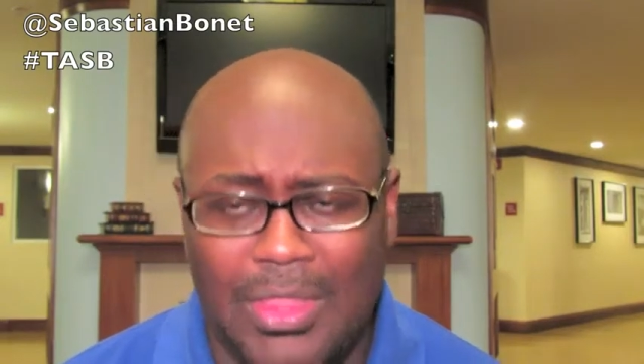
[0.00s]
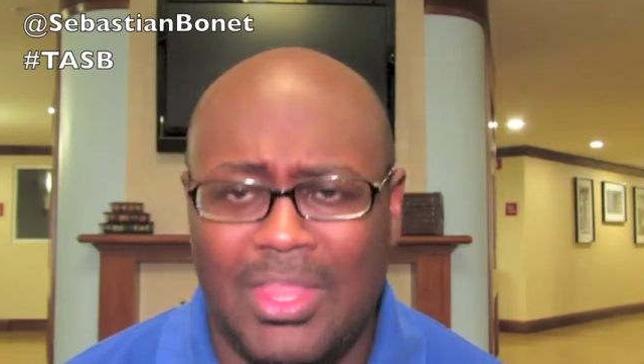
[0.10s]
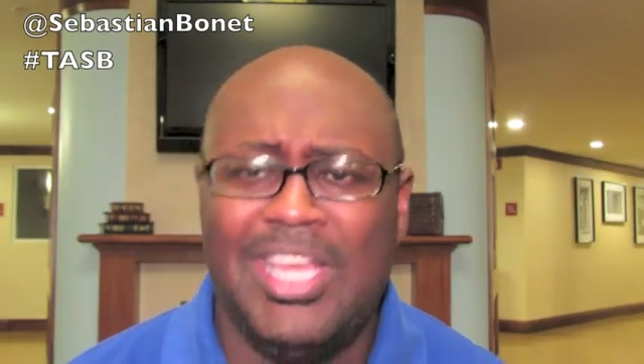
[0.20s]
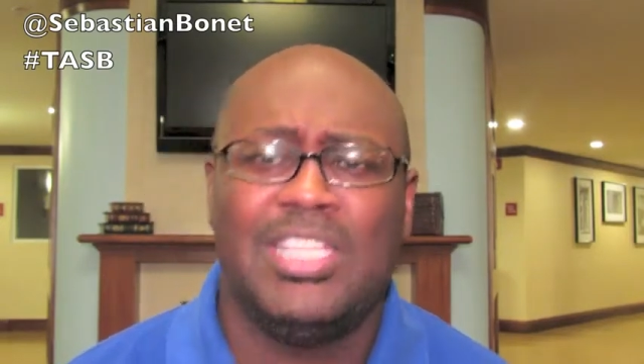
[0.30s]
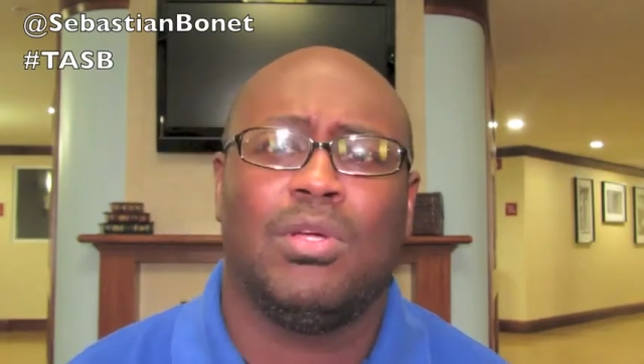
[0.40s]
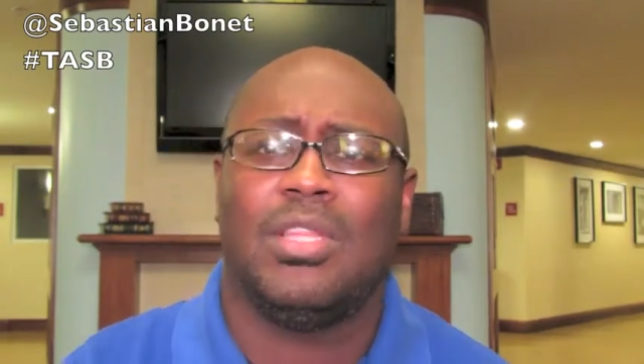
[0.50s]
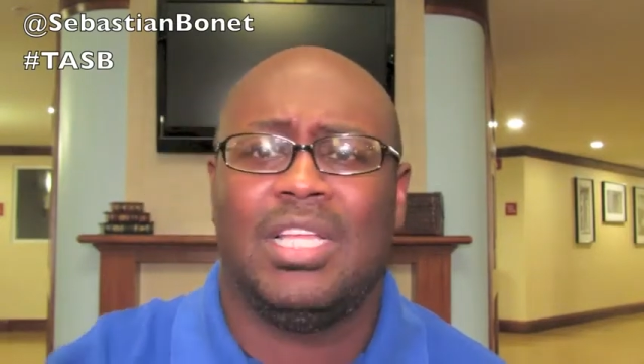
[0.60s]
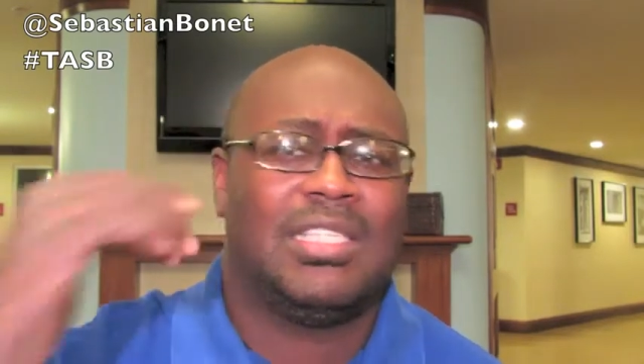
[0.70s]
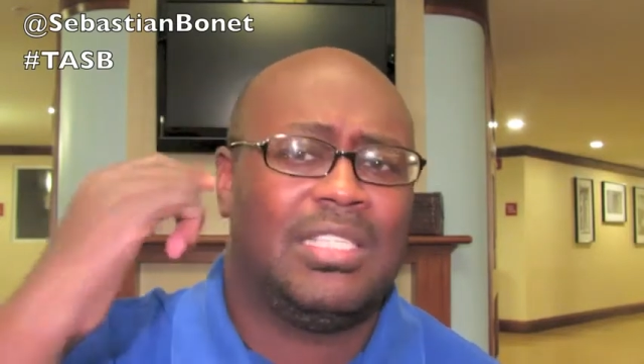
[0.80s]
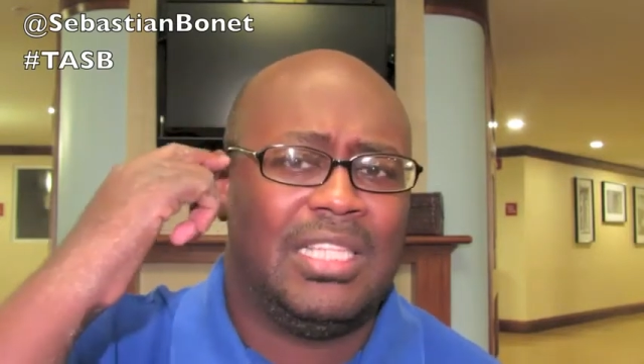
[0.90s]

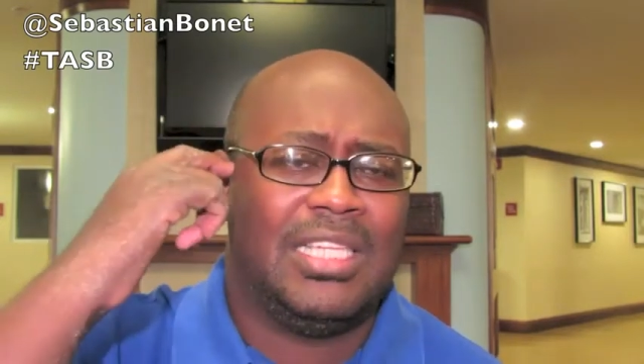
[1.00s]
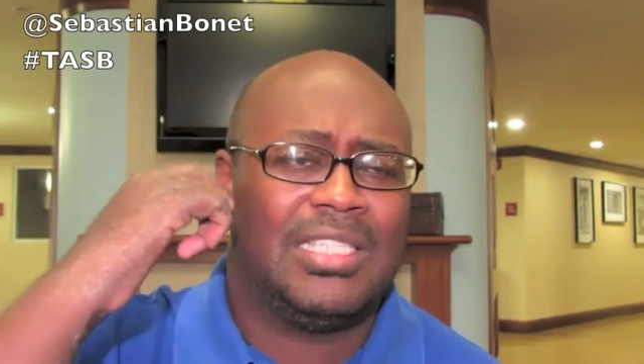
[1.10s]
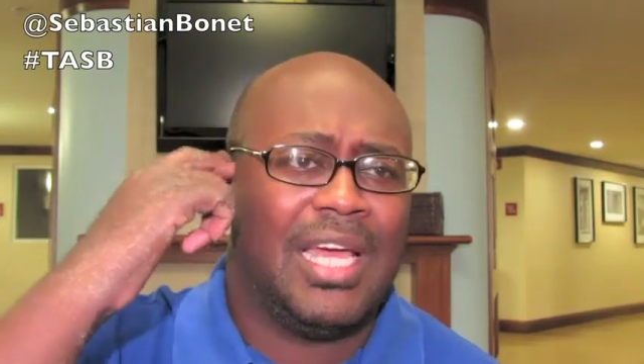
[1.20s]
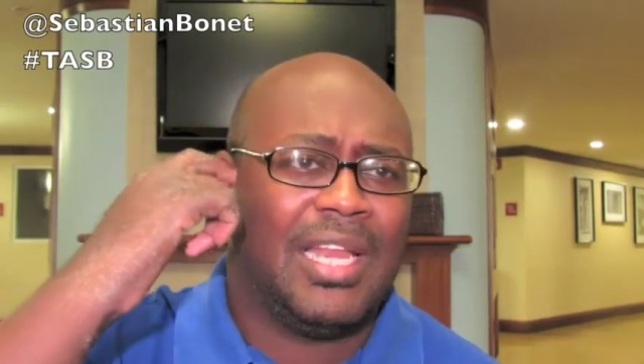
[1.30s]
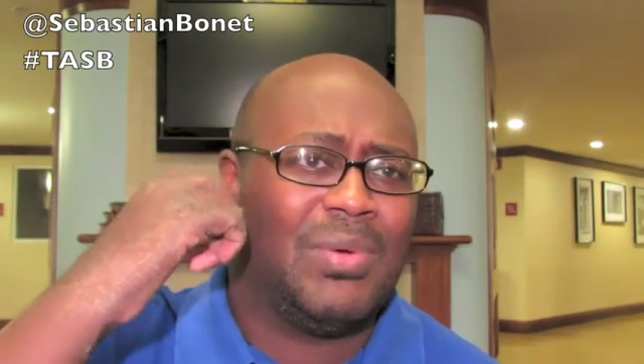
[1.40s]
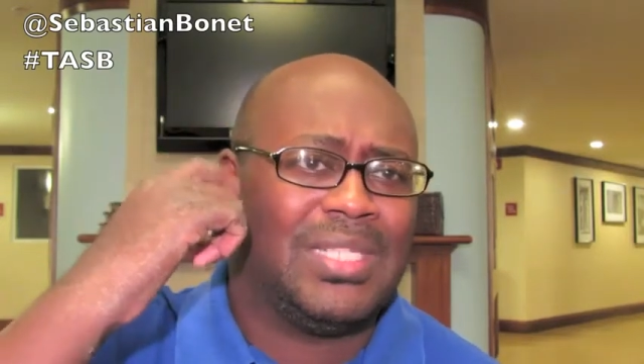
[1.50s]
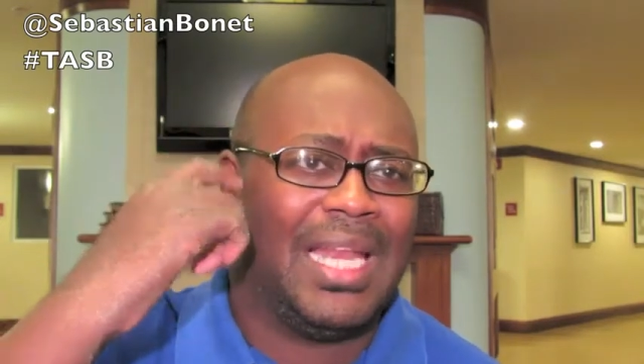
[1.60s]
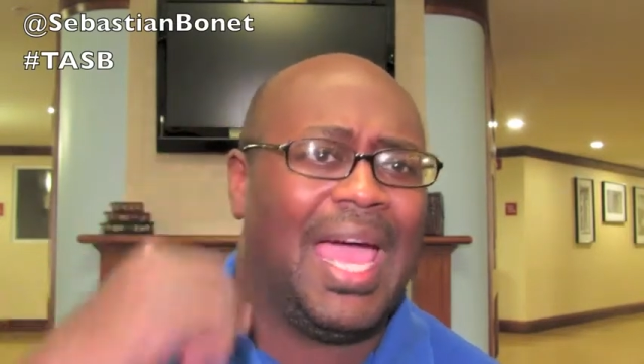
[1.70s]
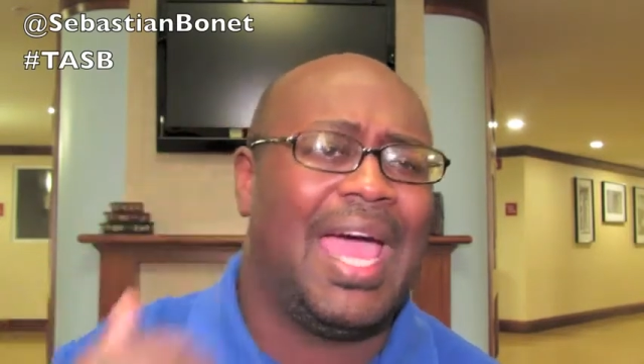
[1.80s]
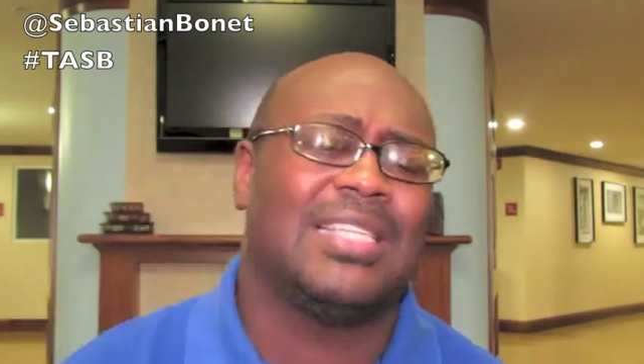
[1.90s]
This Sunday was the
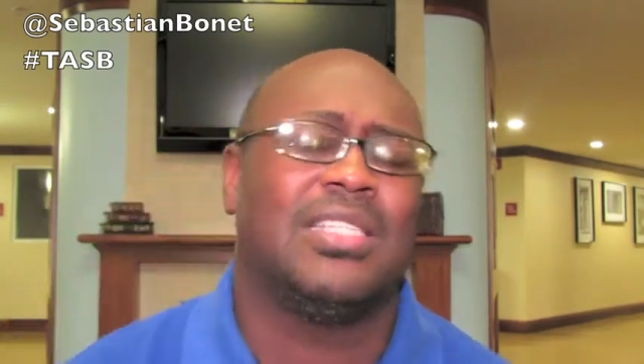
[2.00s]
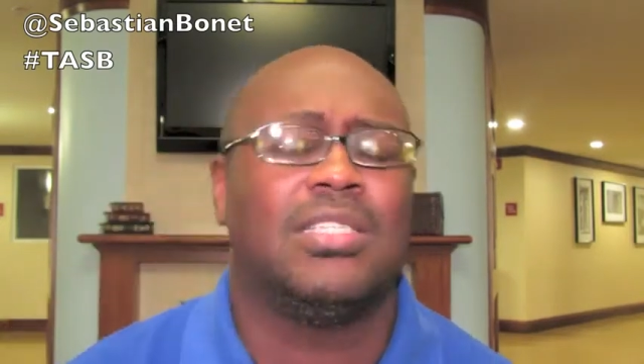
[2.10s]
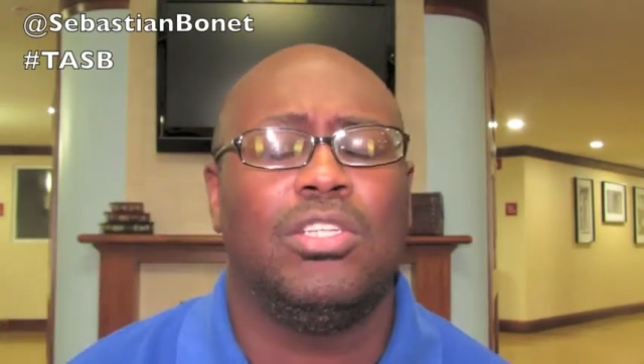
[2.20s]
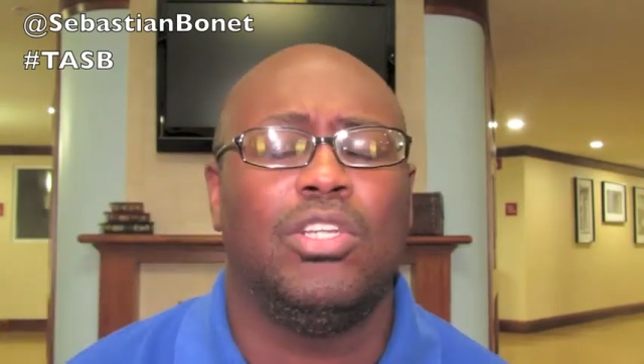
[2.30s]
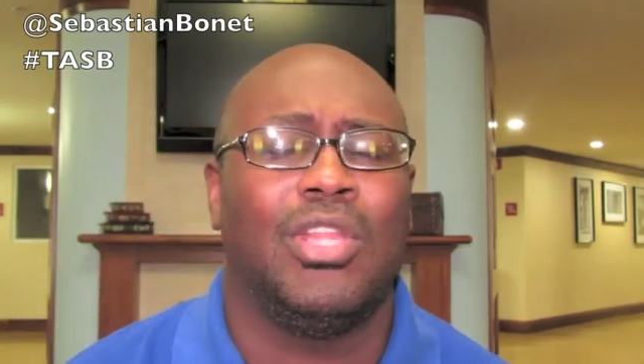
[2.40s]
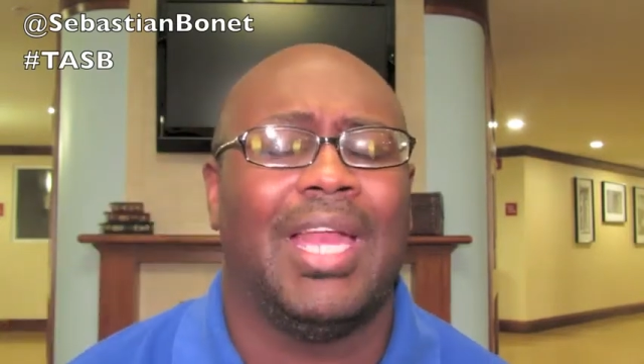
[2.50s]
last 10